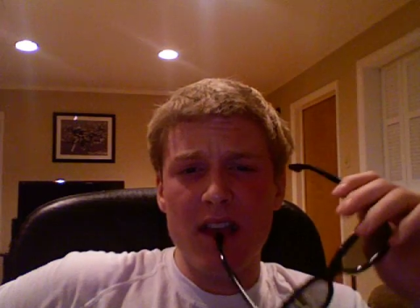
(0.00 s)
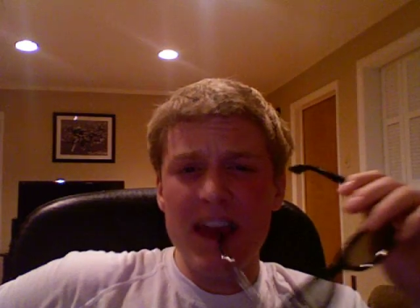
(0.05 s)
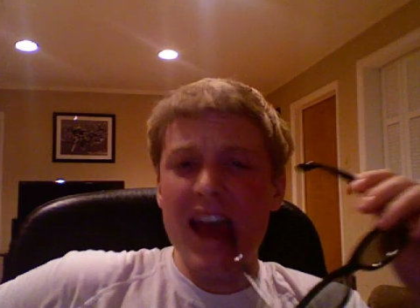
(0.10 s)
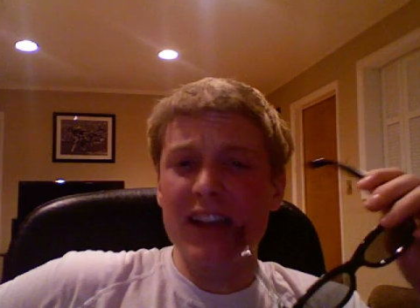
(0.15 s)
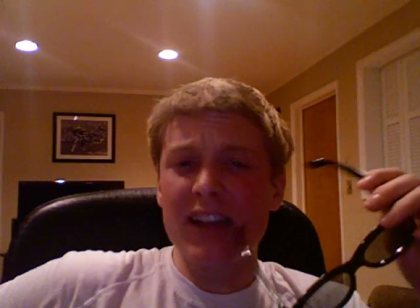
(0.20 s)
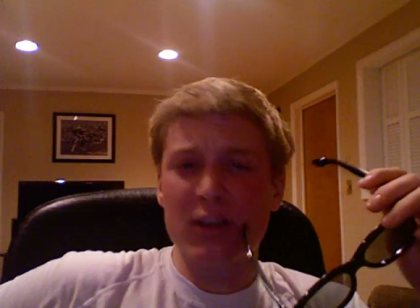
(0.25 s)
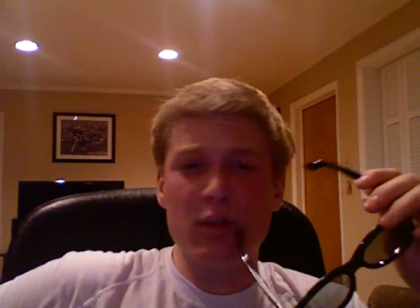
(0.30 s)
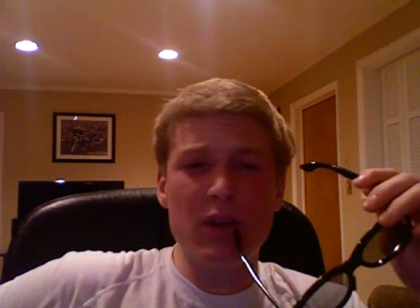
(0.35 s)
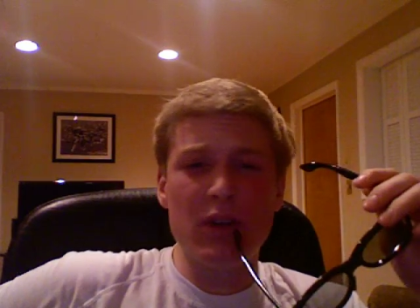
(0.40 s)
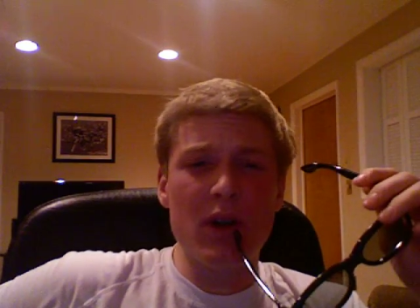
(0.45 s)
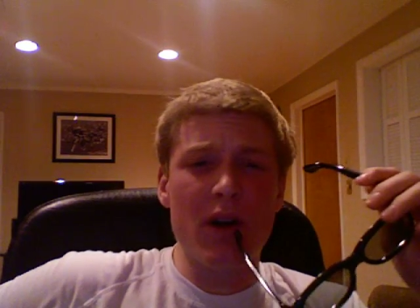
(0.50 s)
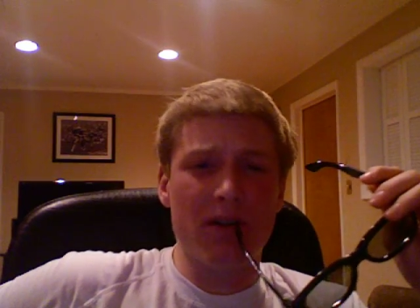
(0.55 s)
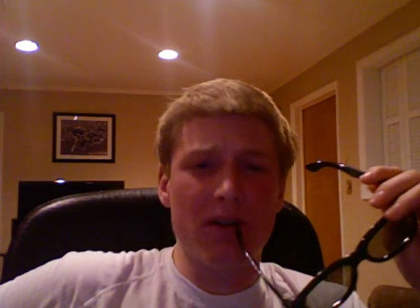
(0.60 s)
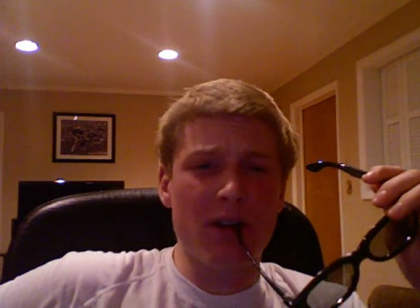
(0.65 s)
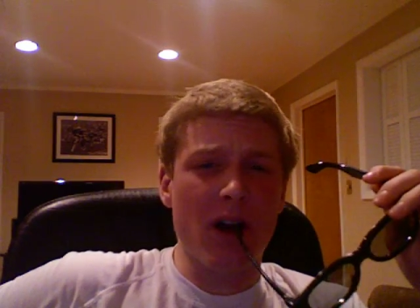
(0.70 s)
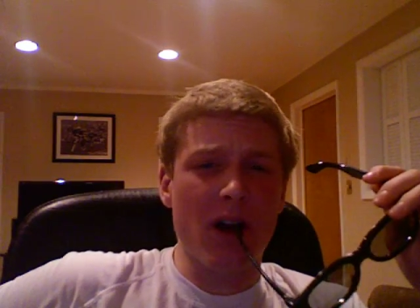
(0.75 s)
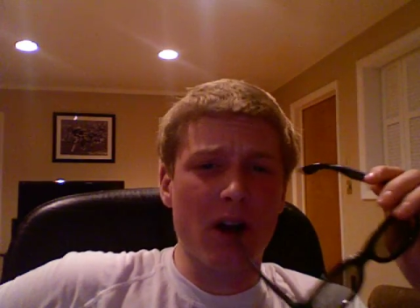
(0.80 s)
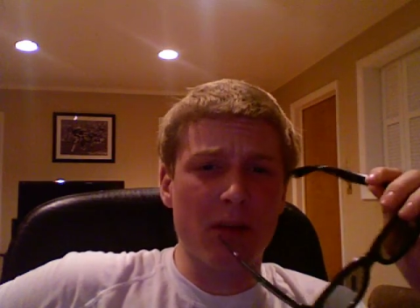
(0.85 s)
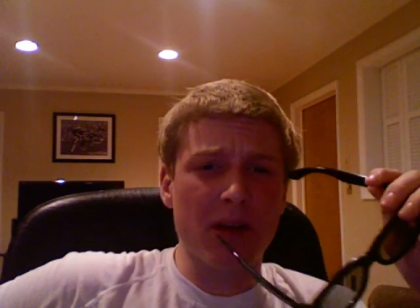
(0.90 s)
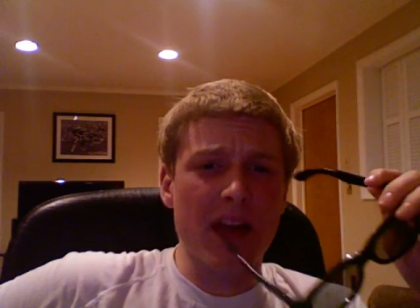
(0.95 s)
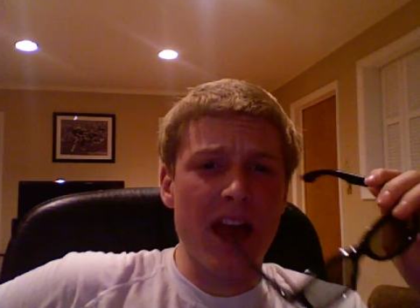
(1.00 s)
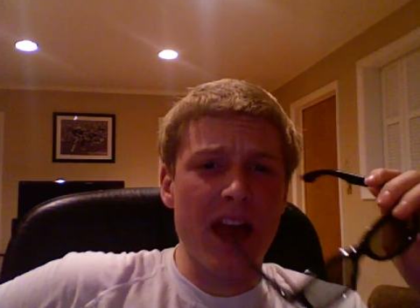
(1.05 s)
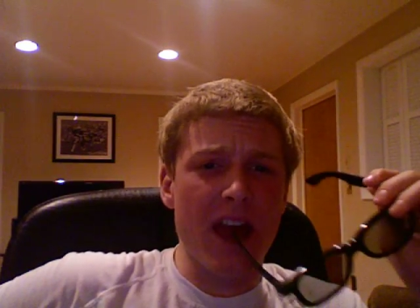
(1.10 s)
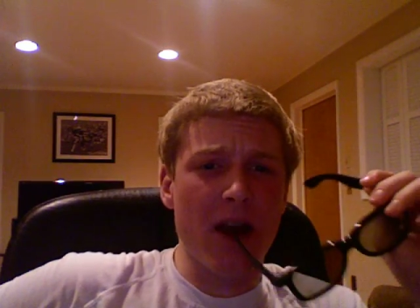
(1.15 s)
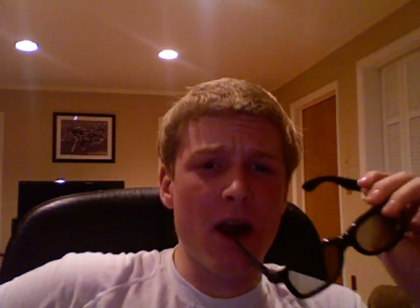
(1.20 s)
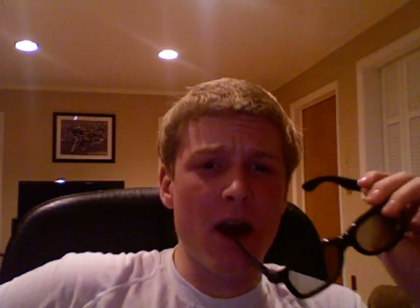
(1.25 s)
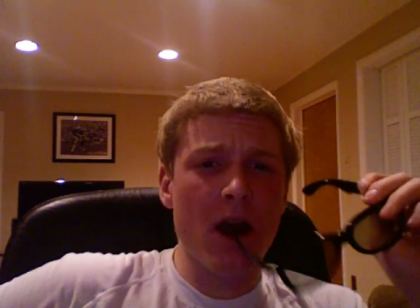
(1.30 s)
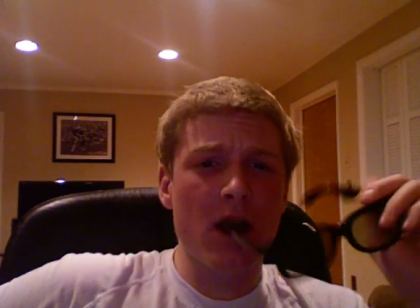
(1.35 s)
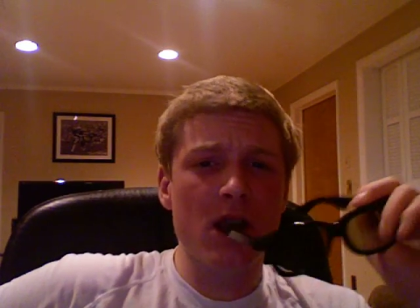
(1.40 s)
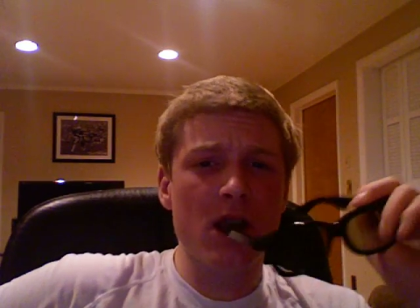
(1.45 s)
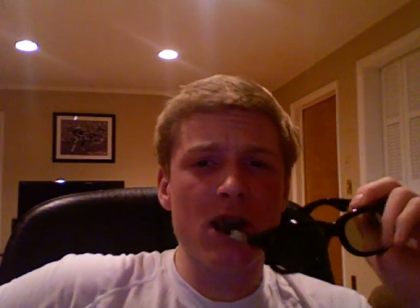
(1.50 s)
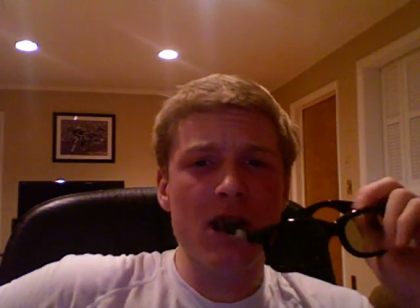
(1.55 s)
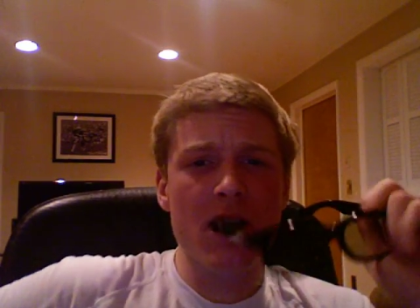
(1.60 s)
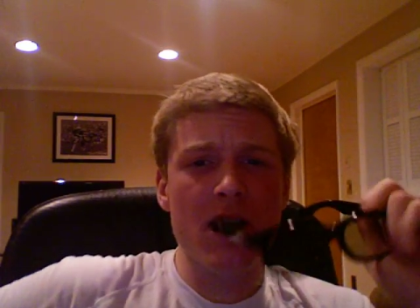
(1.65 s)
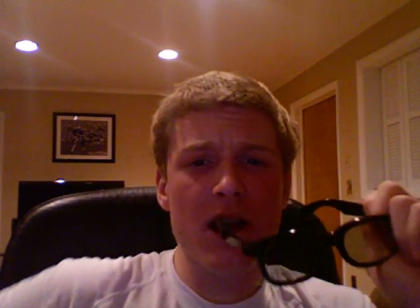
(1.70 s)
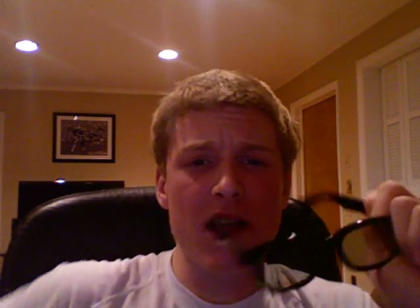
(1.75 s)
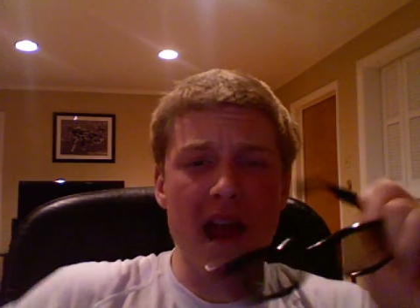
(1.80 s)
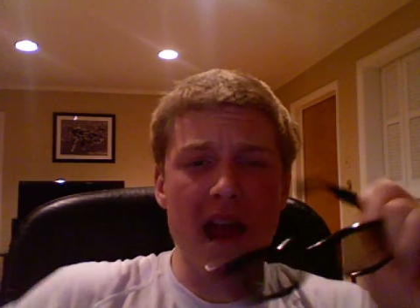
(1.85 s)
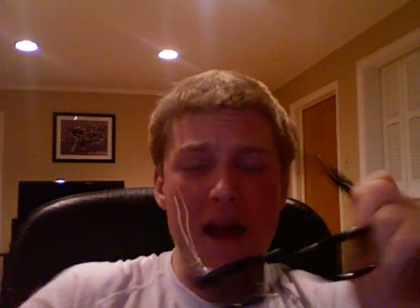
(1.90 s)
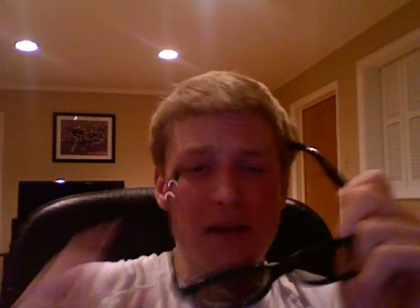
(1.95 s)
Yes, Great we do have Connor McCann.
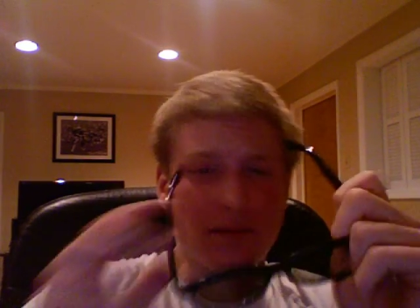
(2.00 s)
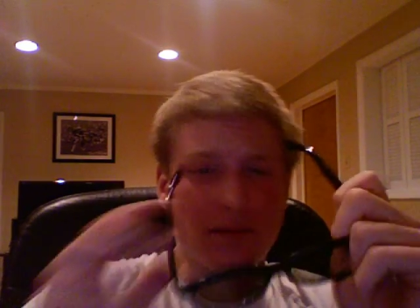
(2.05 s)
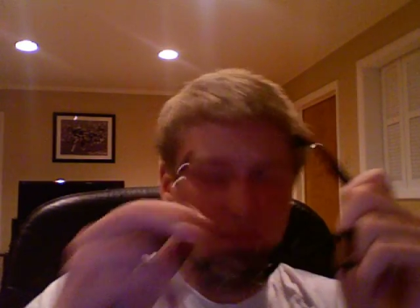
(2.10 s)
Yeah,